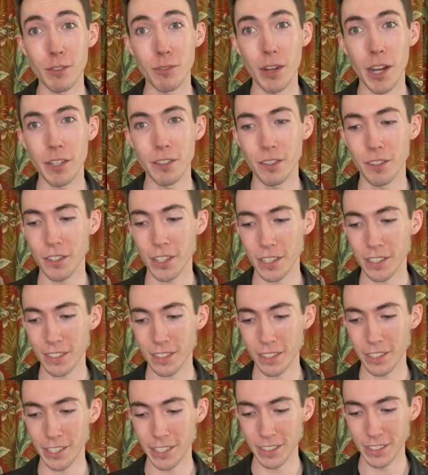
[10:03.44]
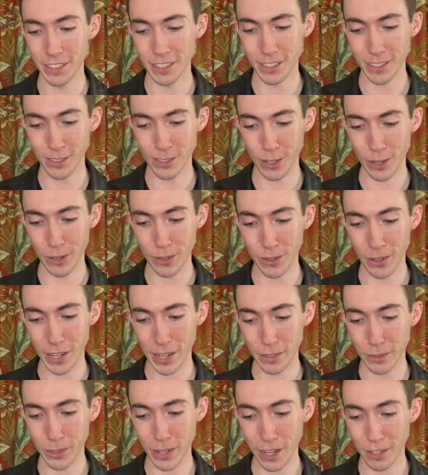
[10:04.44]
red things lately, so I
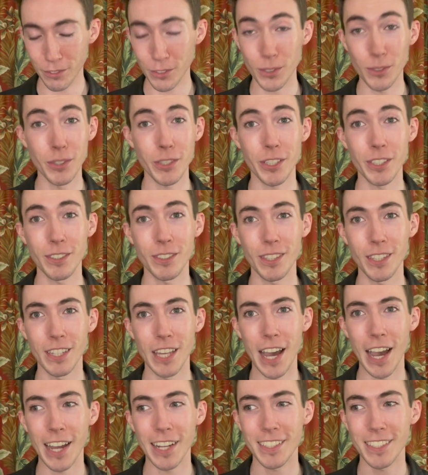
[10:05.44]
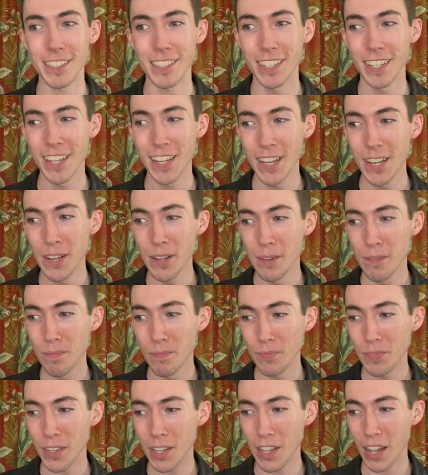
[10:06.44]
will have to look into that.
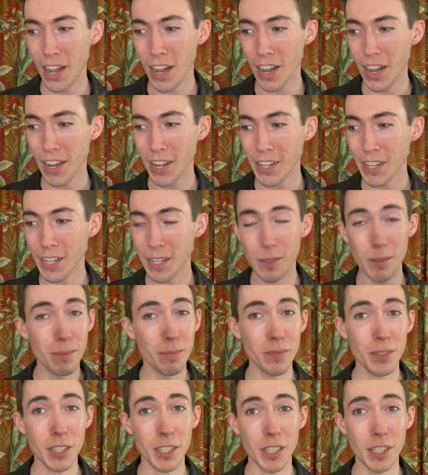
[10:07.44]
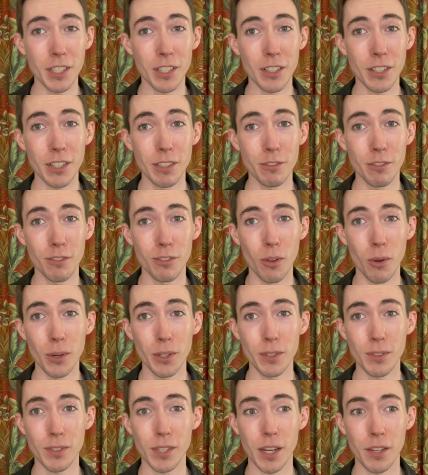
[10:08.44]
I am here in
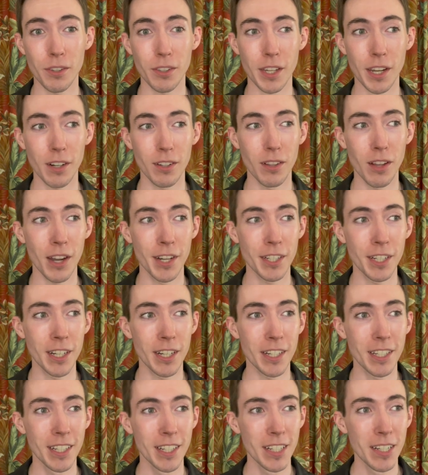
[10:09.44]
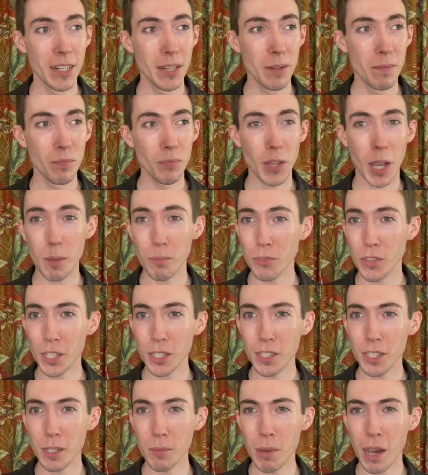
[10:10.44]
Florence, South Carolina. I'm
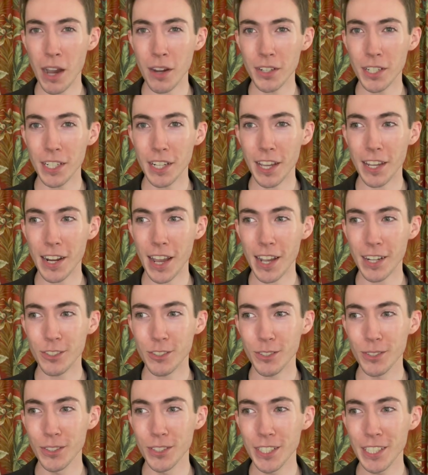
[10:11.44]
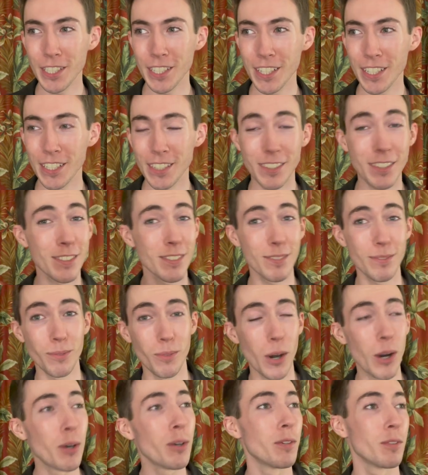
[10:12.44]
thinking about it, and actually, it's,
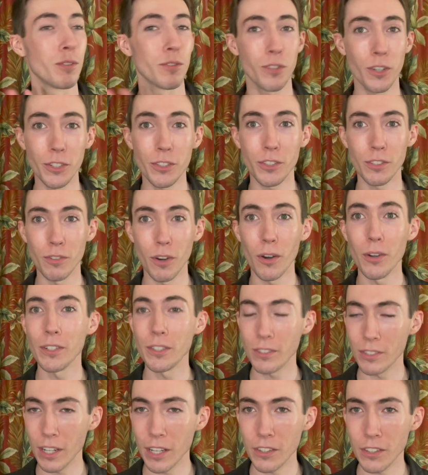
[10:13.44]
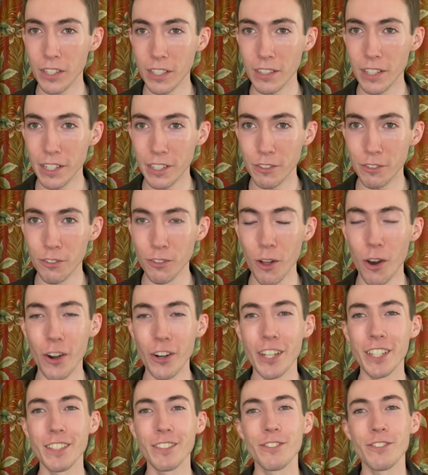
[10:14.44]
well, first of all, it's nothing like
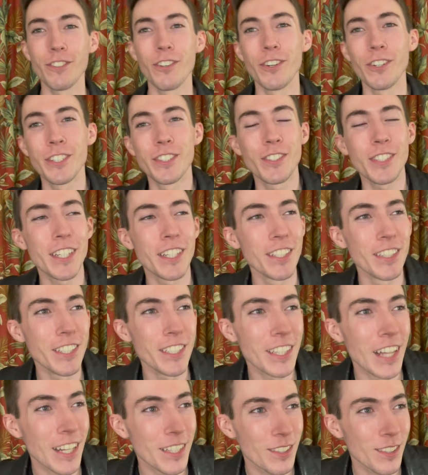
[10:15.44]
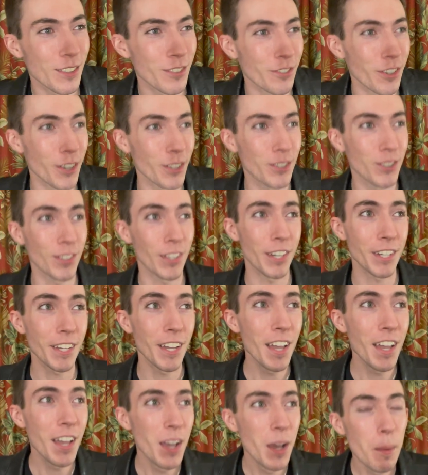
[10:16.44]
Florence, Italy, that's the first thing.
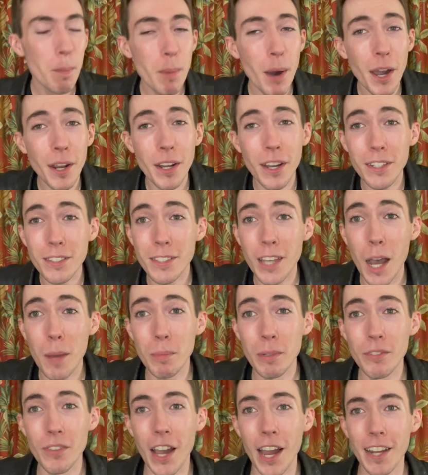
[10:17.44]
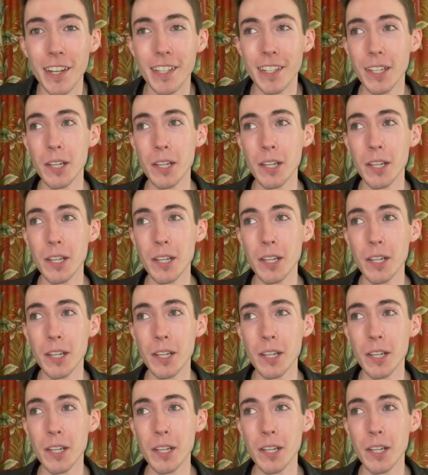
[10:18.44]
But on top of that,